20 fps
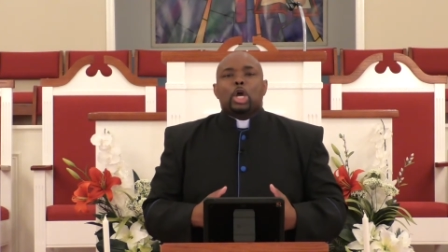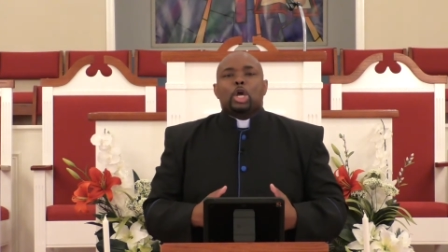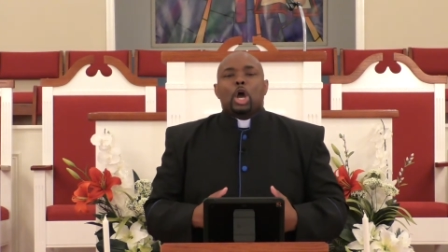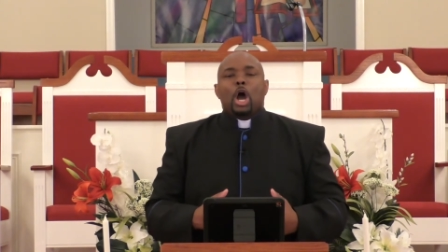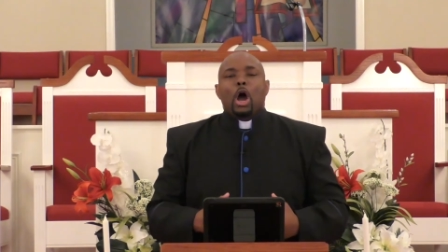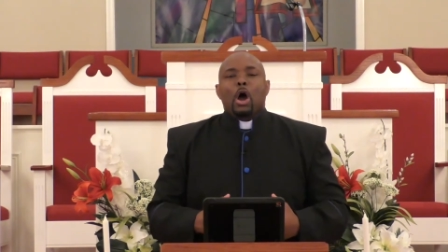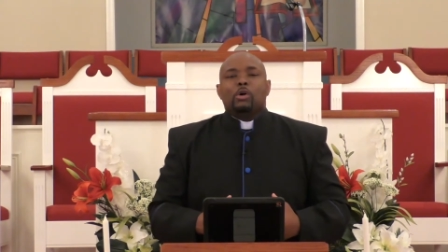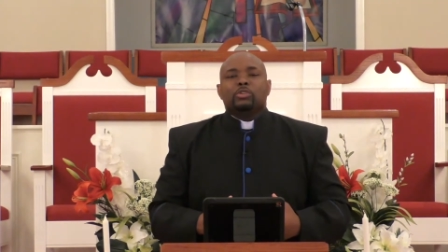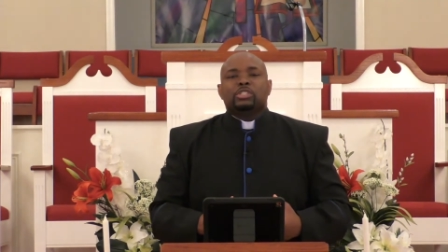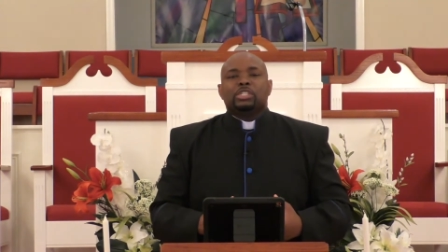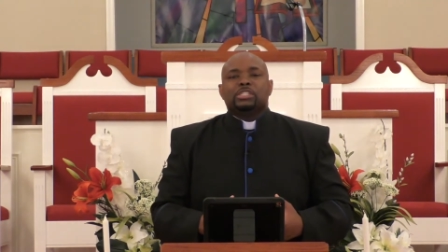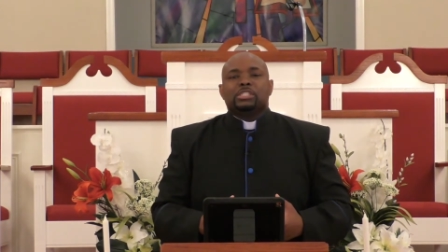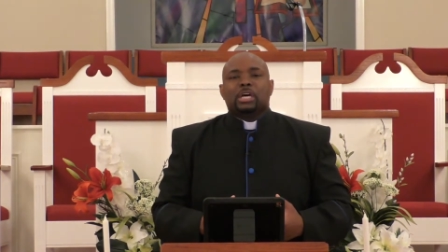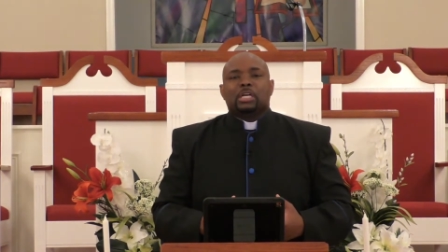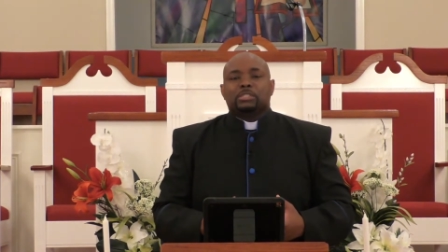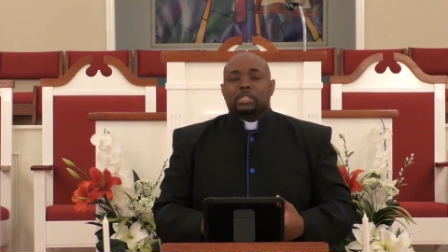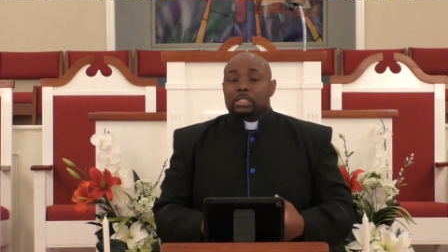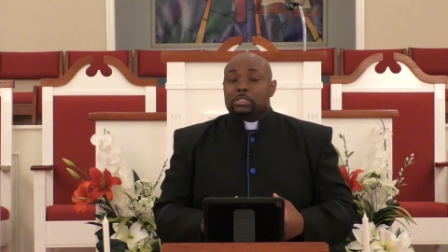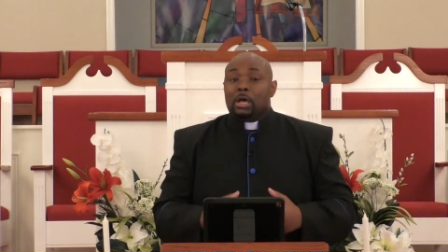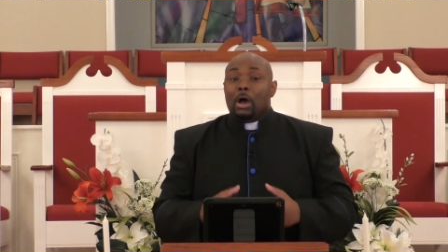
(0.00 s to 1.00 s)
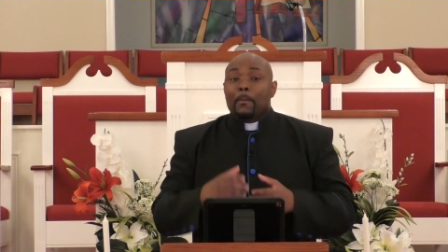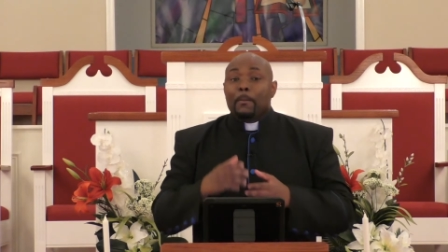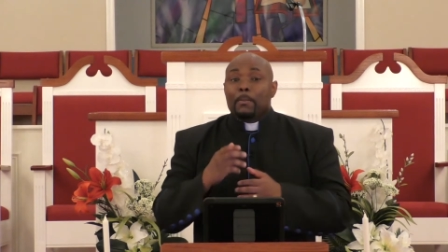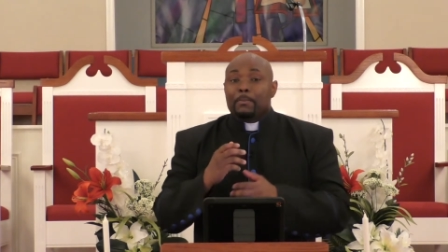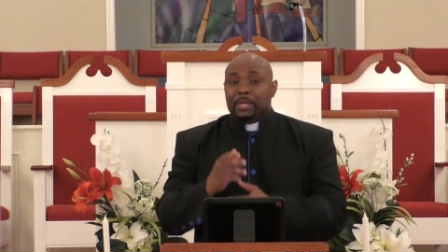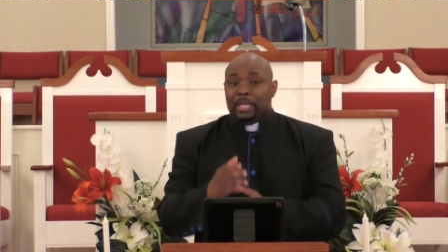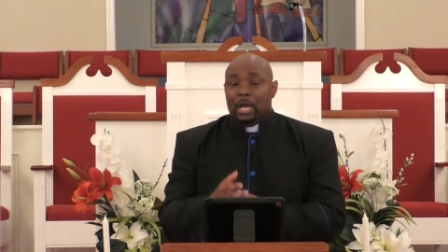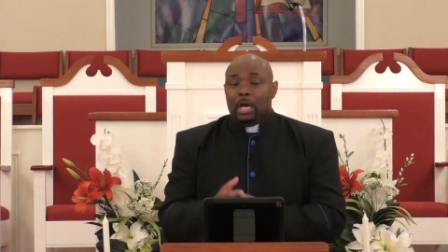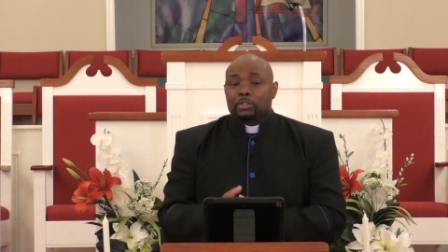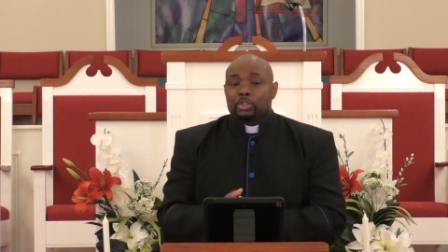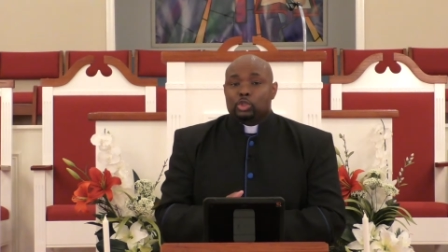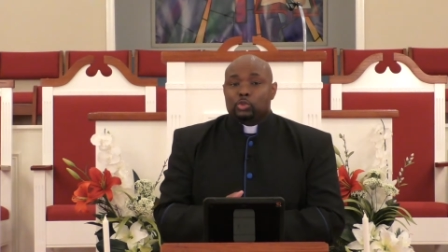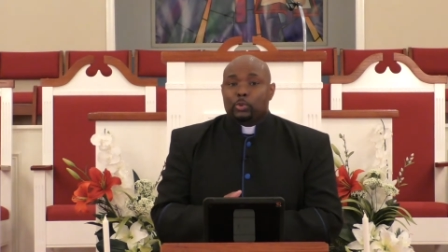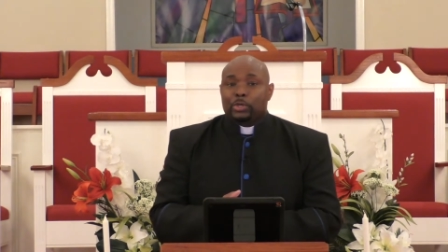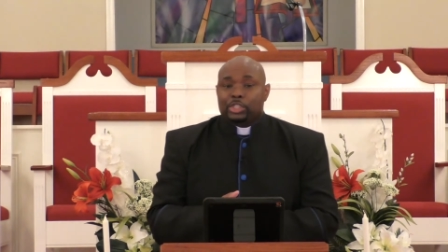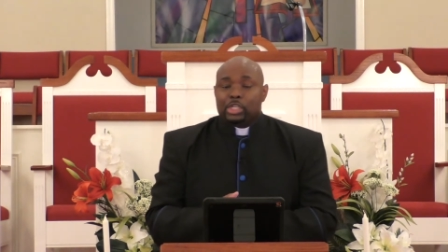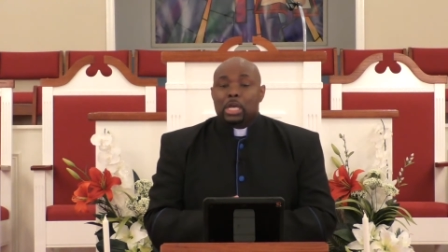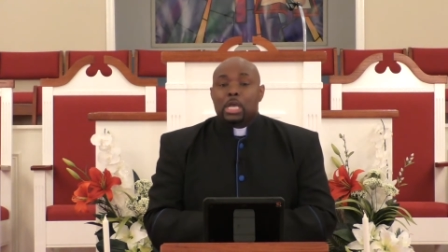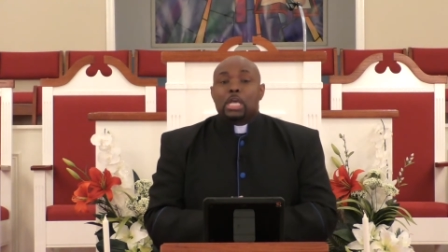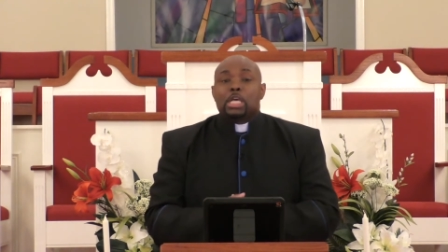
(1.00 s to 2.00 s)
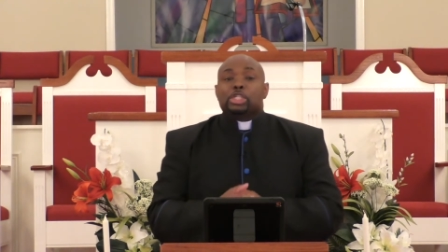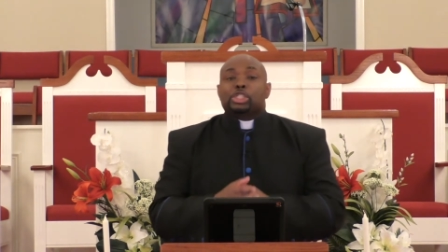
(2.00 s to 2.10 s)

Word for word: causes us. Because I'm going to be honest with you.